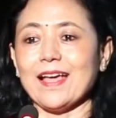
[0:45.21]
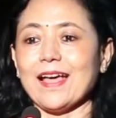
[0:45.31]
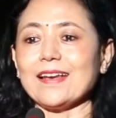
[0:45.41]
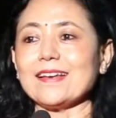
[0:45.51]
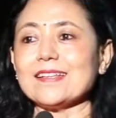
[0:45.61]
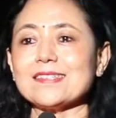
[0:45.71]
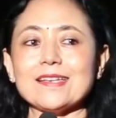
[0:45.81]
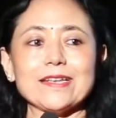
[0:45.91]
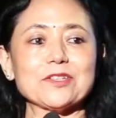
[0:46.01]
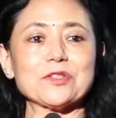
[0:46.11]
And
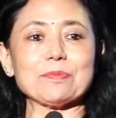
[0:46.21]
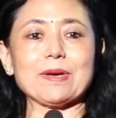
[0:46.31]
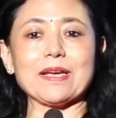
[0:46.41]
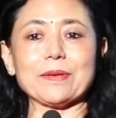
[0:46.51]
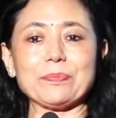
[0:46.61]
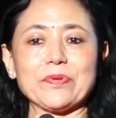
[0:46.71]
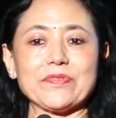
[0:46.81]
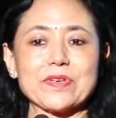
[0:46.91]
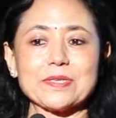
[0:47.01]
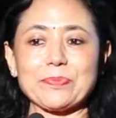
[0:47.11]
listening to my
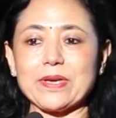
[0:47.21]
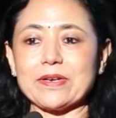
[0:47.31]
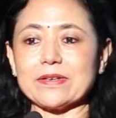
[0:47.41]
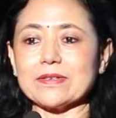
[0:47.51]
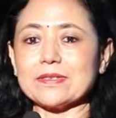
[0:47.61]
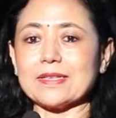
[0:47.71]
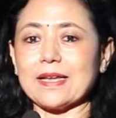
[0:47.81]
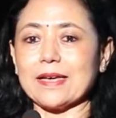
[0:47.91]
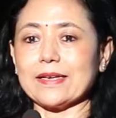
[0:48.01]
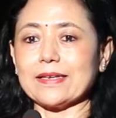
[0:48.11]
previous speakers,
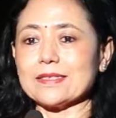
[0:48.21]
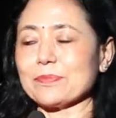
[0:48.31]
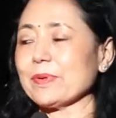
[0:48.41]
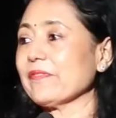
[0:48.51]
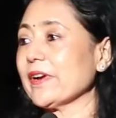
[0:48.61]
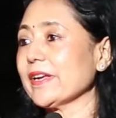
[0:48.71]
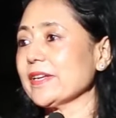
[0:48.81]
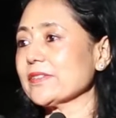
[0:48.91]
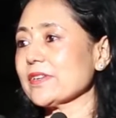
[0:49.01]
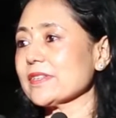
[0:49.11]
like it's been
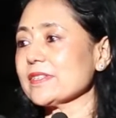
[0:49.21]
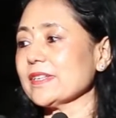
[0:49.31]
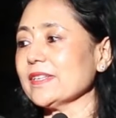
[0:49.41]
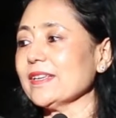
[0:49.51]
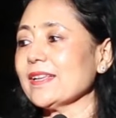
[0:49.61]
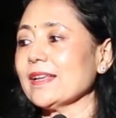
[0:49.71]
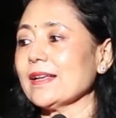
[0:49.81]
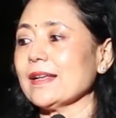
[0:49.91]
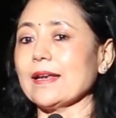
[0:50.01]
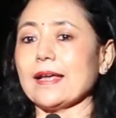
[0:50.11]
very interesting,
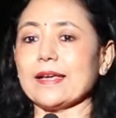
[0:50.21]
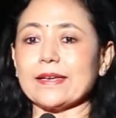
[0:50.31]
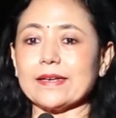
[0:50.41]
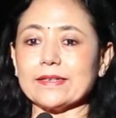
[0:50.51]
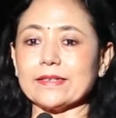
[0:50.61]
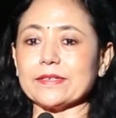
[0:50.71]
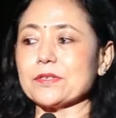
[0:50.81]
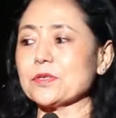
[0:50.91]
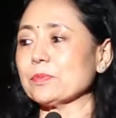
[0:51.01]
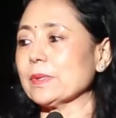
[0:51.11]
like
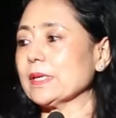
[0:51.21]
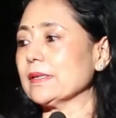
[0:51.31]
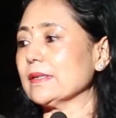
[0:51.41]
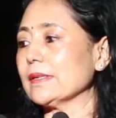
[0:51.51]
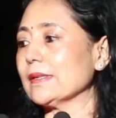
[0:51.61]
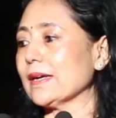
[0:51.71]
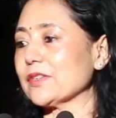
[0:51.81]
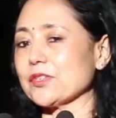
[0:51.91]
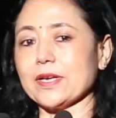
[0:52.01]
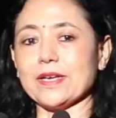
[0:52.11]
Suman,
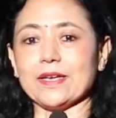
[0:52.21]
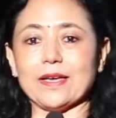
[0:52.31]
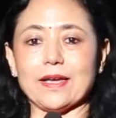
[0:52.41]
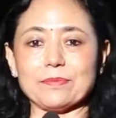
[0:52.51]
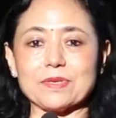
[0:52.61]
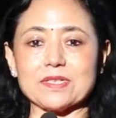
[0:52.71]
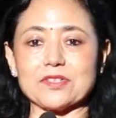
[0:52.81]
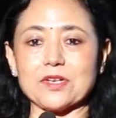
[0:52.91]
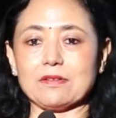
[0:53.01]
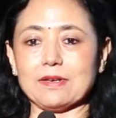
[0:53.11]
Ajay, and
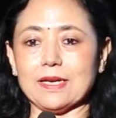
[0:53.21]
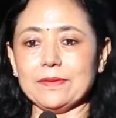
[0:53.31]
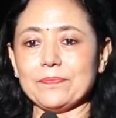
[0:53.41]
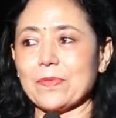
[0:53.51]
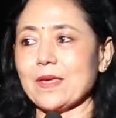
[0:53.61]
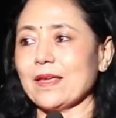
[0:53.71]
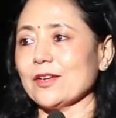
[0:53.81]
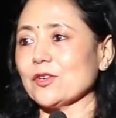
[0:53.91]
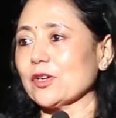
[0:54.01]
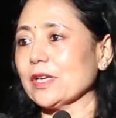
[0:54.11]
Mr. Chawla,
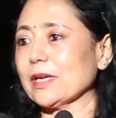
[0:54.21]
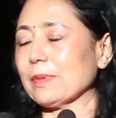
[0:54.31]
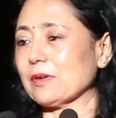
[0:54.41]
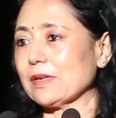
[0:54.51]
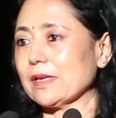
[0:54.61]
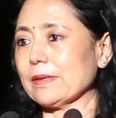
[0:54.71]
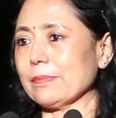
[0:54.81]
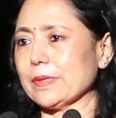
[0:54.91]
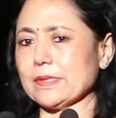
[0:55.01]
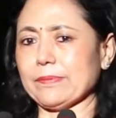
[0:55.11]
talking about a
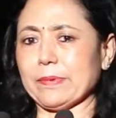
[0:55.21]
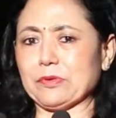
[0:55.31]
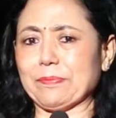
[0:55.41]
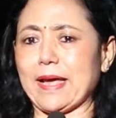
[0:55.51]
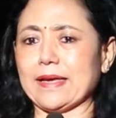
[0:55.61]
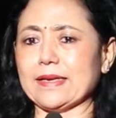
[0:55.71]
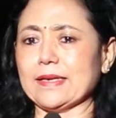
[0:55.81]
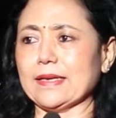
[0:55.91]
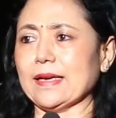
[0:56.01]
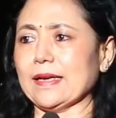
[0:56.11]
little bit about
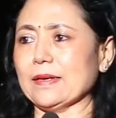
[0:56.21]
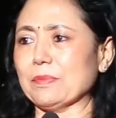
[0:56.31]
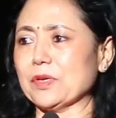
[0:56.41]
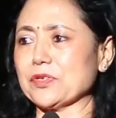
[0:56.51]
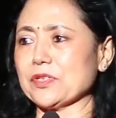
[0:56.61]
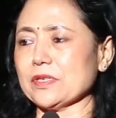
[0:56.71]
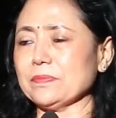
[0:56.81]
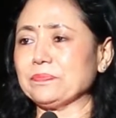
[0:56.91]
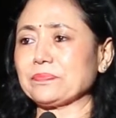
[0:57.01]
banking and merger.